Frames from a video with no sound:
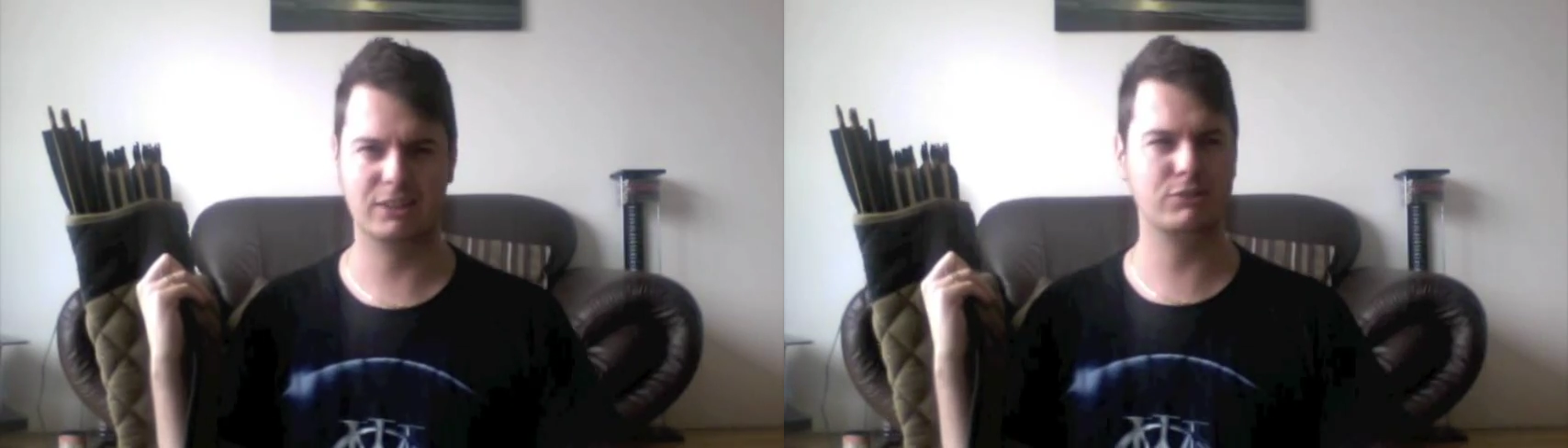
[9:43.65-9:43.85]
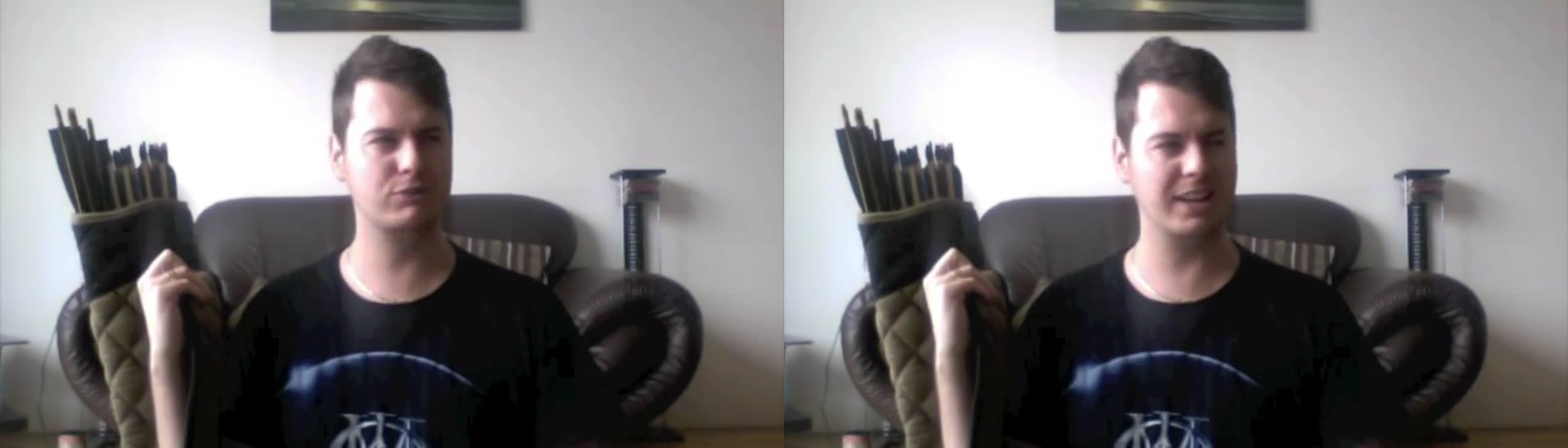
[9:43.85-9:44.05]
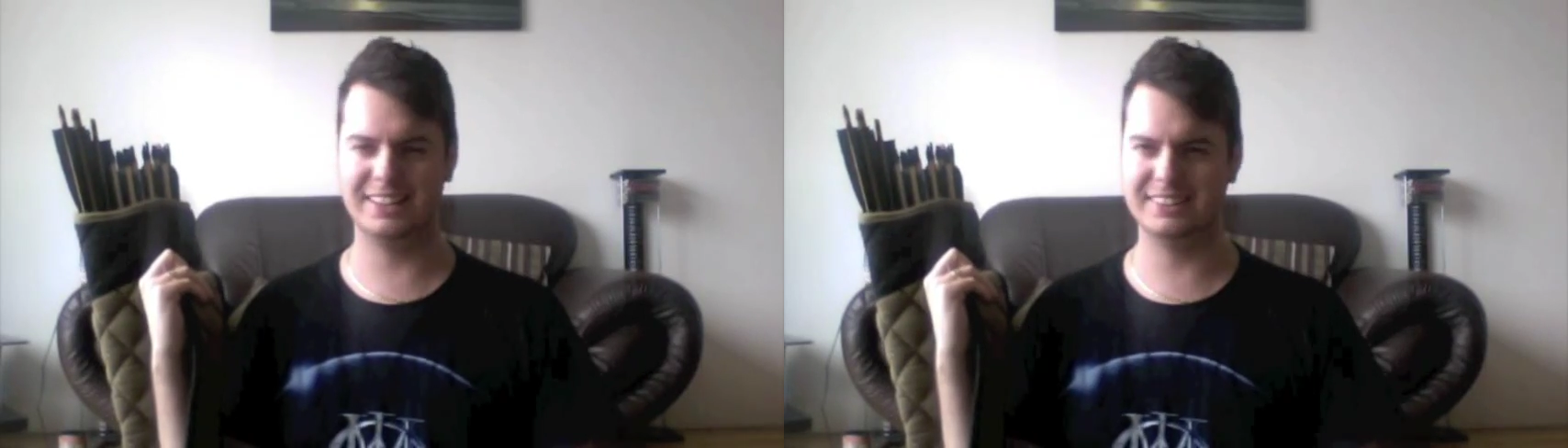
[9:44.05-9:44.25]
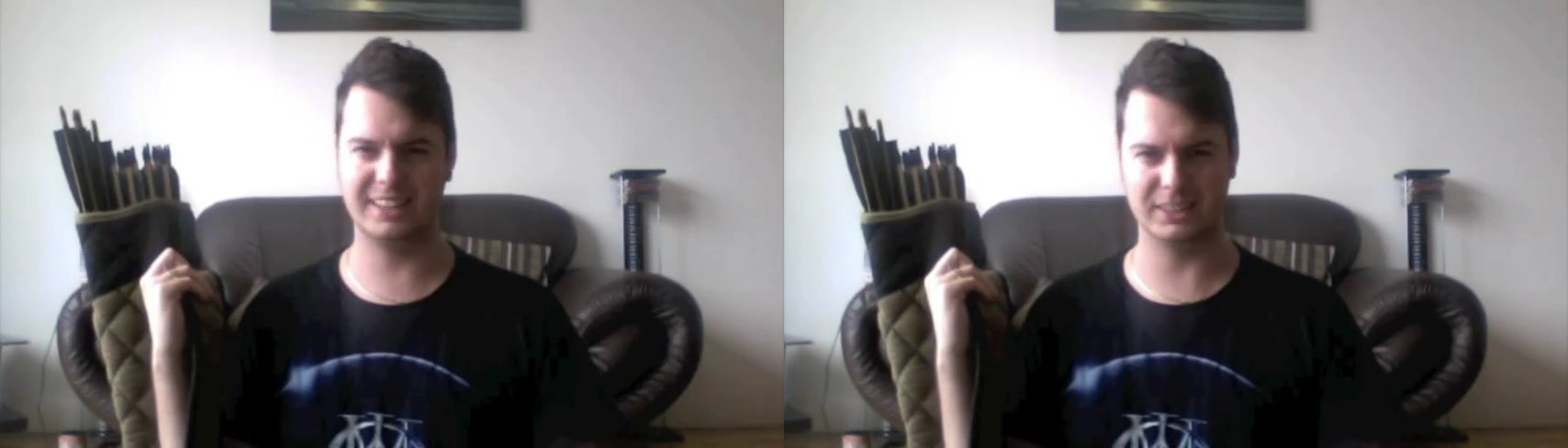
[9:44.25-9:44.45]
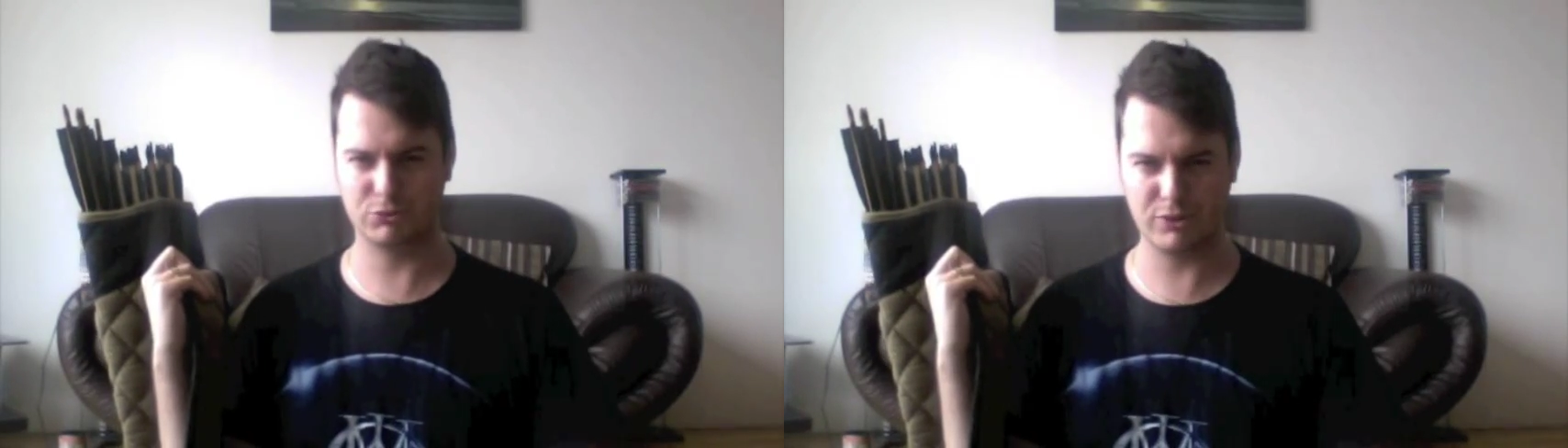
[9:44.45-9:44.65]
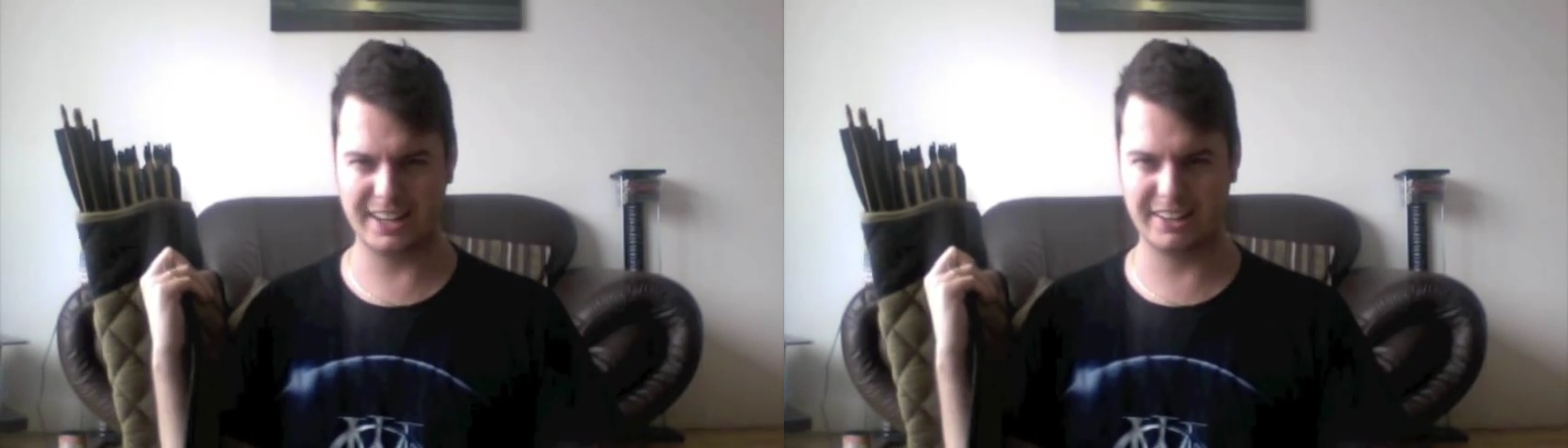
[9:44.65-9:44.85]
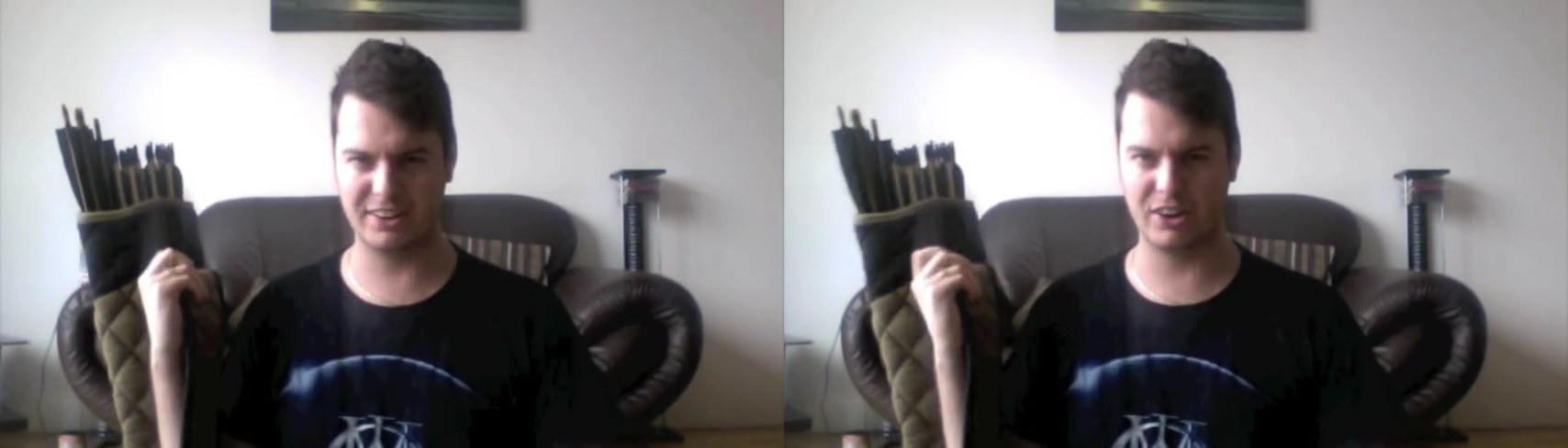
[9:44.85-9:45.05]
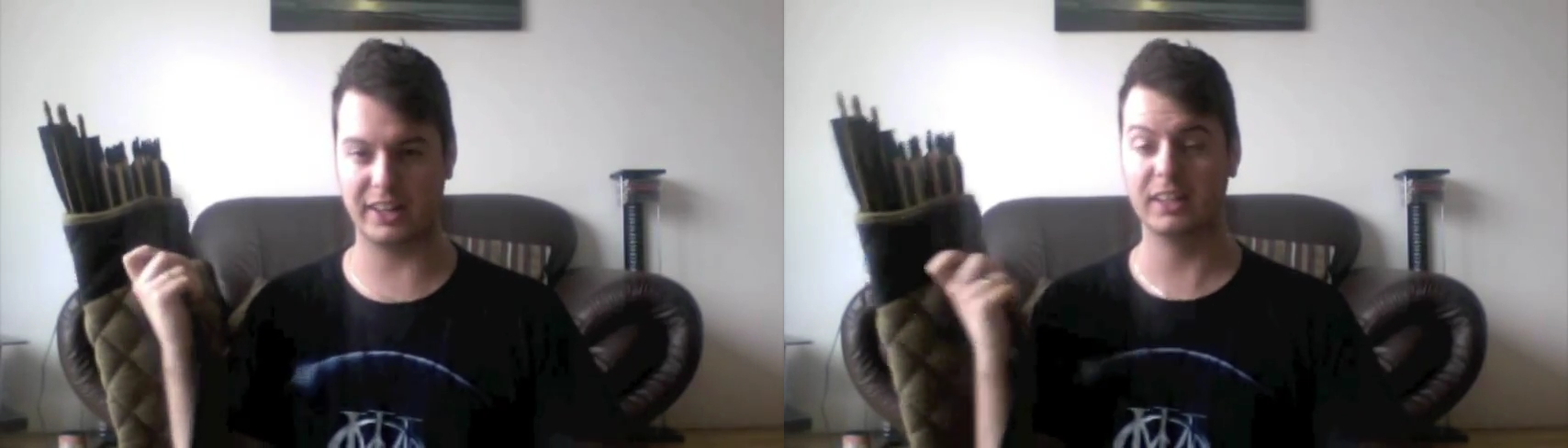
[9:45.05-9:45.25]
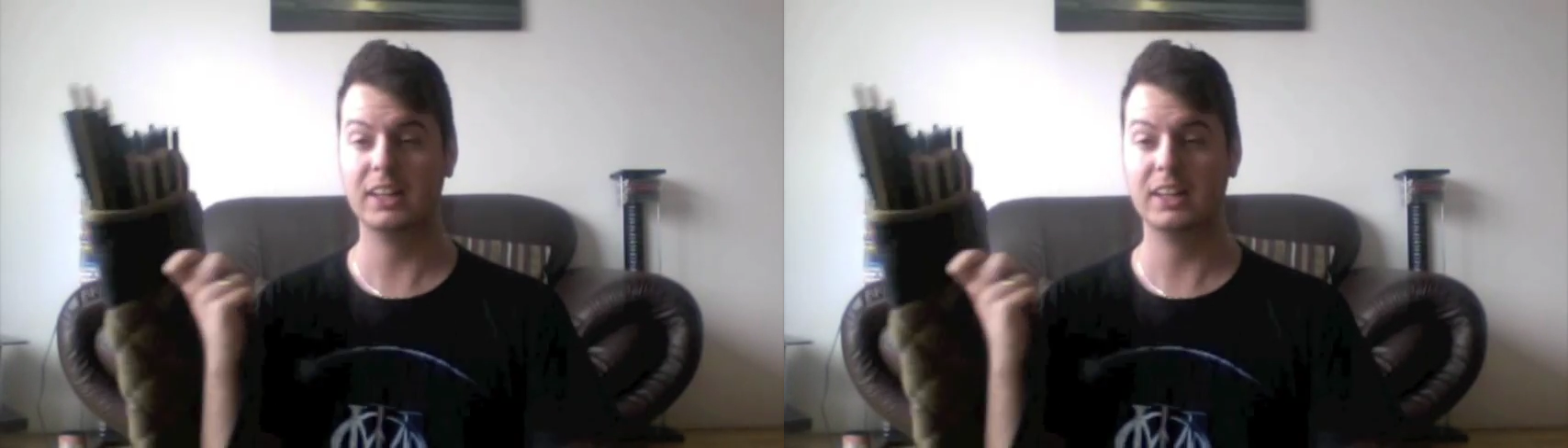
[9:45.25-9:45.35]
Really does, really annoying.